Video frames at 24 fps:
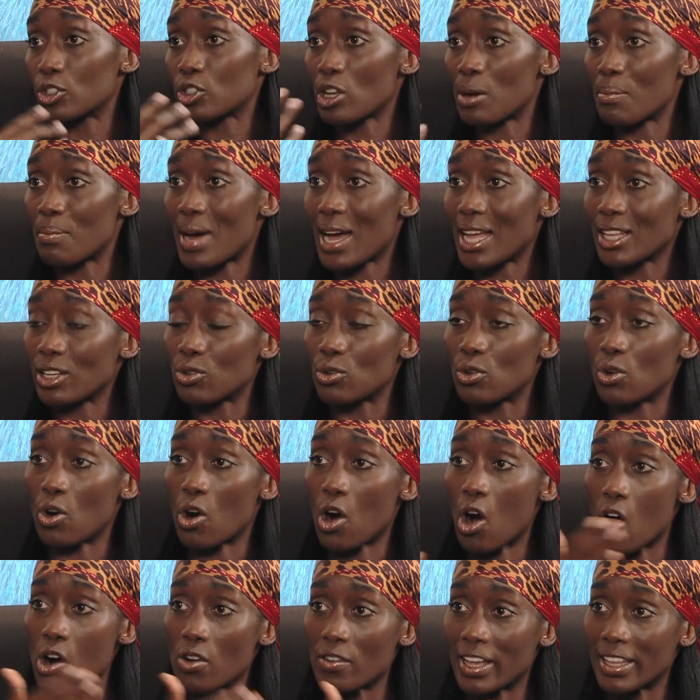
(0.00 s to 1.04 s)
for somebody who
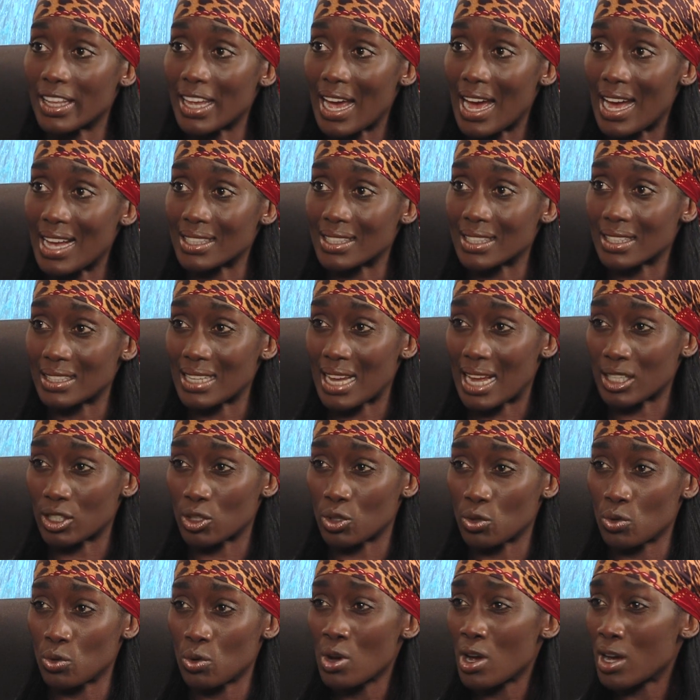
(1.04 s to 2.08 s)
already has a
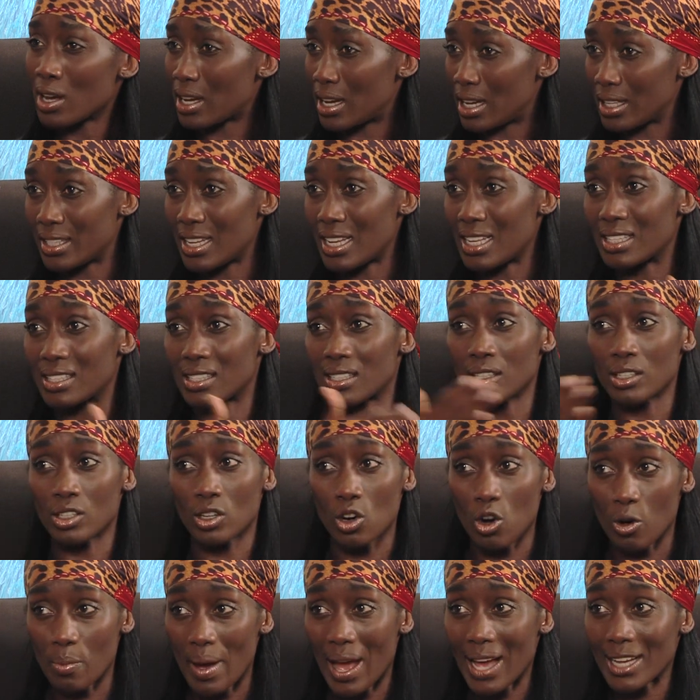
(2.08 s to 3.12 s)
tattoo, can they
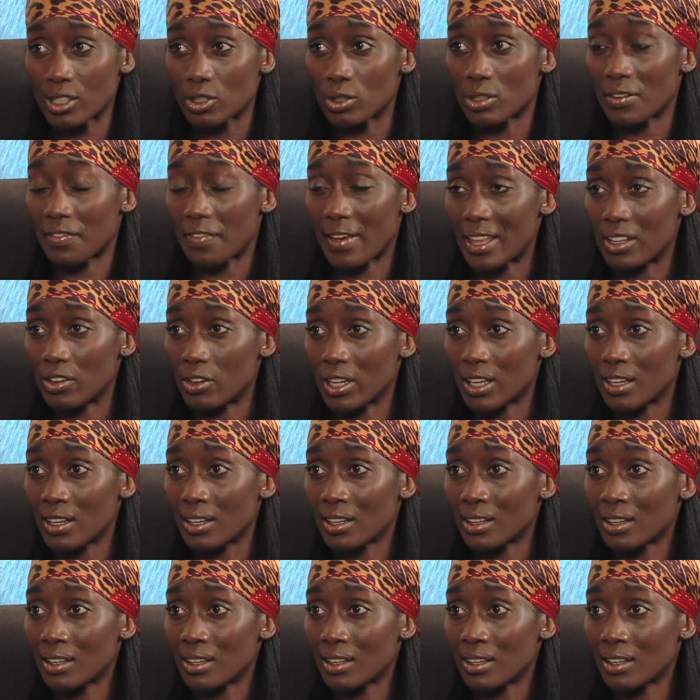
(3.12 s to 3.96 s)
still go back to the feathering?